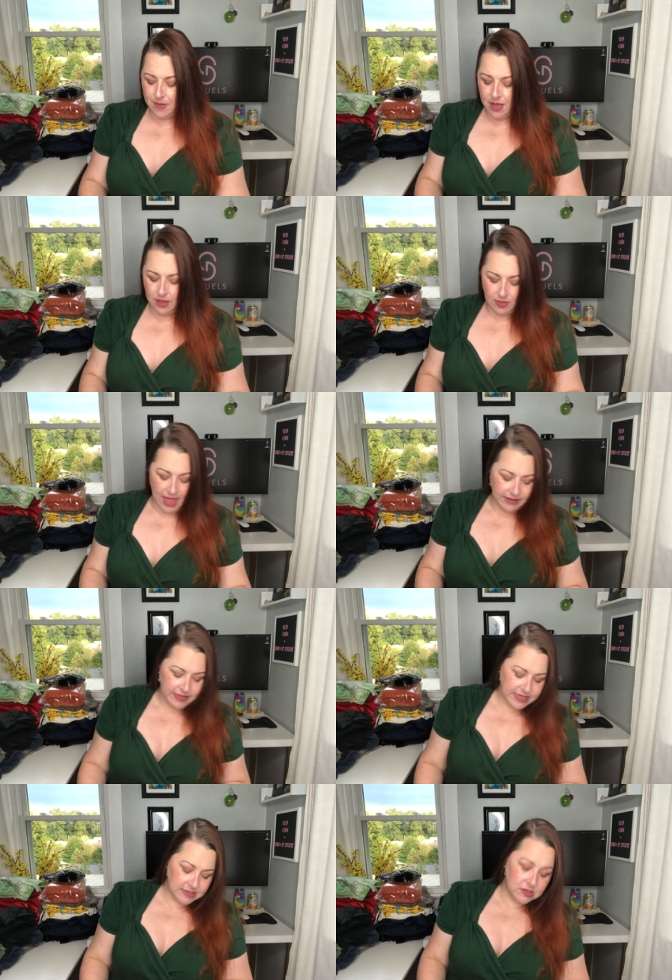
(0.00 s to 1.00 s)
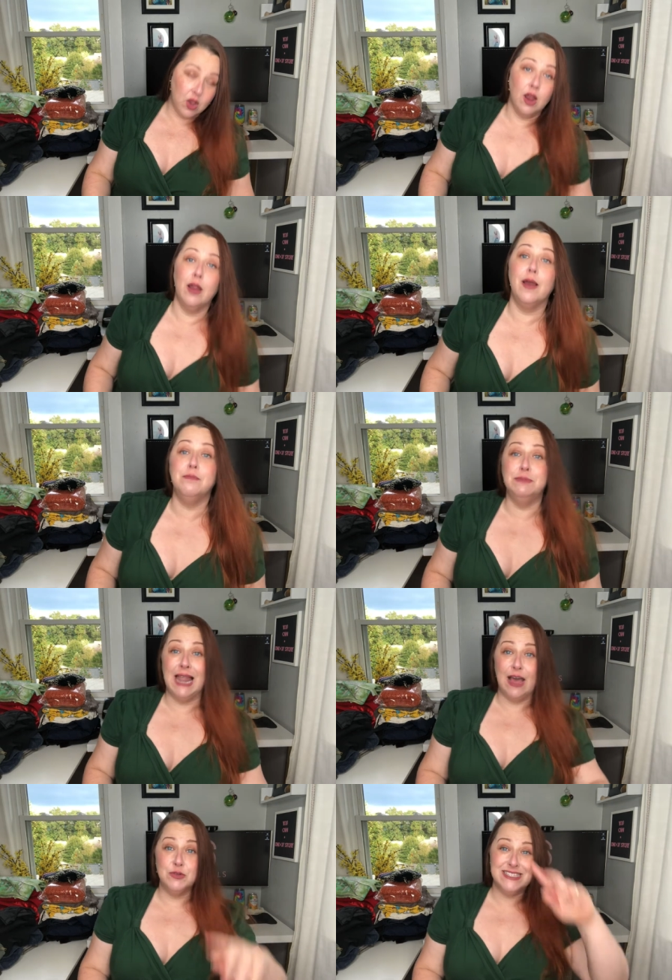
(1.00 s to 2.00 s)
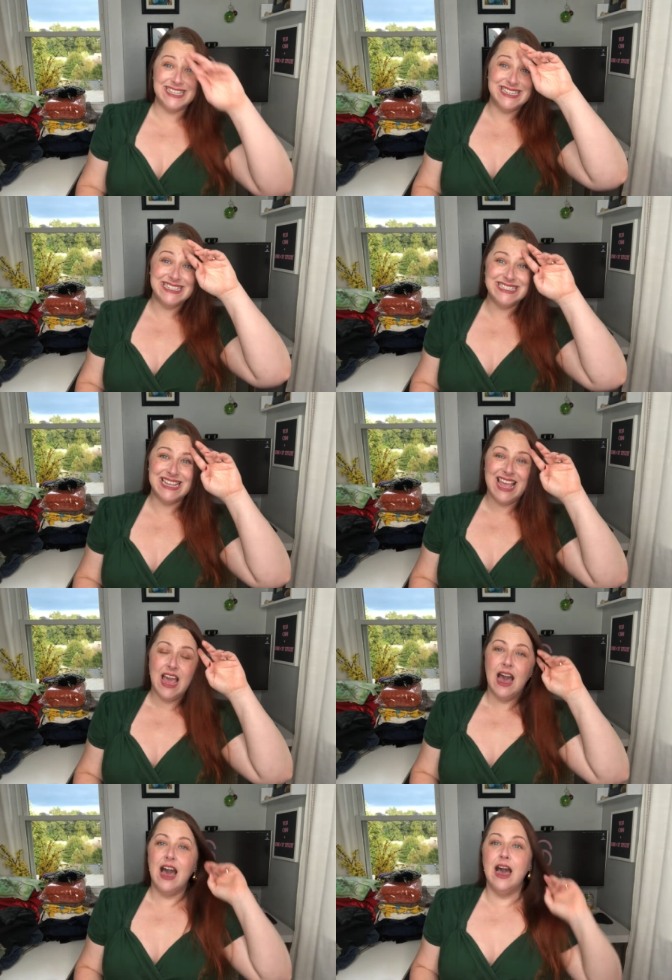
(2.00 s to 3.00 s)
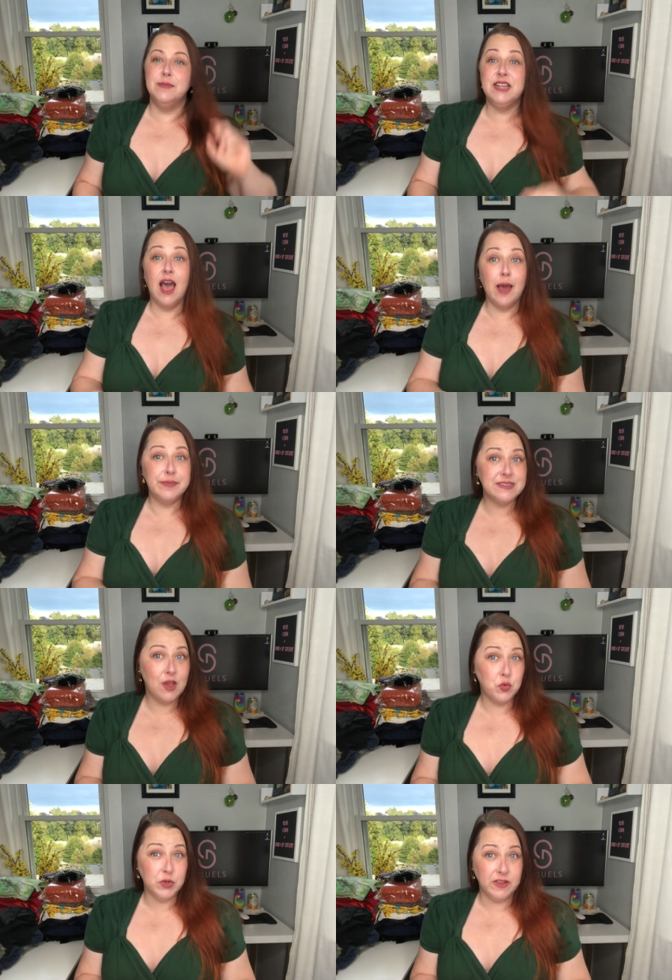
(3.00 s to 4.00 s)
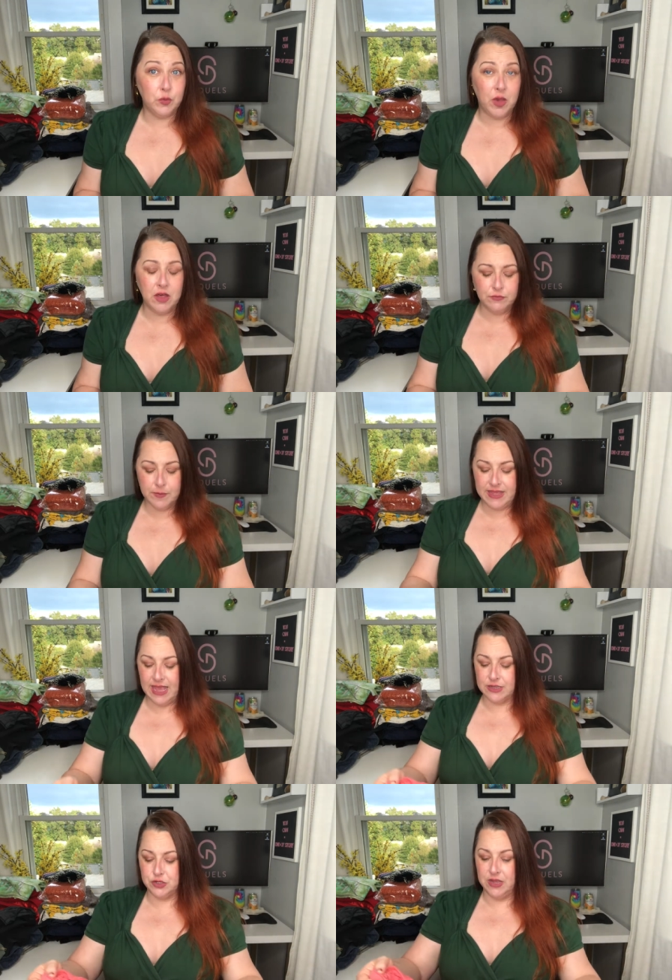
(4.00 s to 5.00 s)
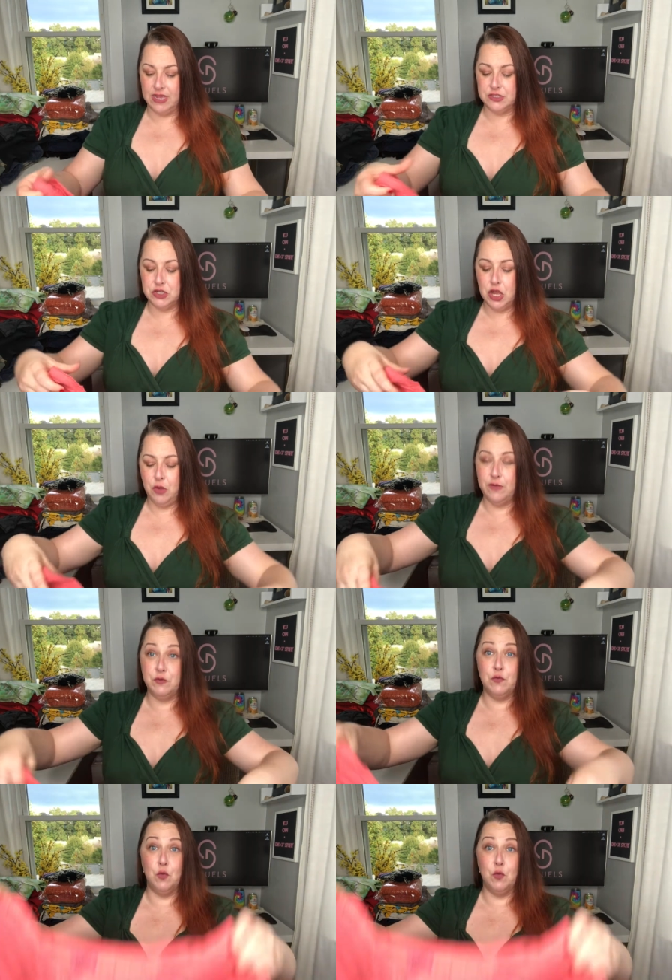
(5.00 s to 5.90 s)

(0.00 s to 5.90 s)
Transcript: A lot of these are blouses. Tops sell really well for me, as you guys know, if you've